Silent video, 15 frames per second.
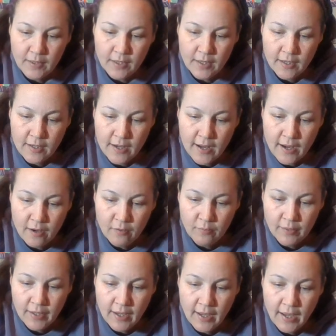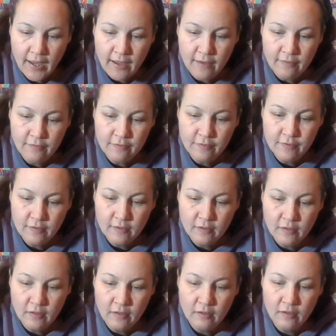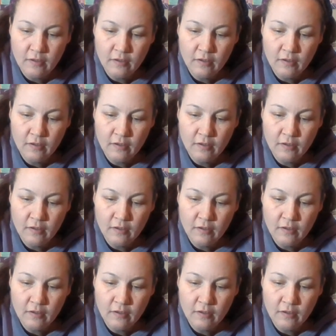4 sets of 7 weak beads.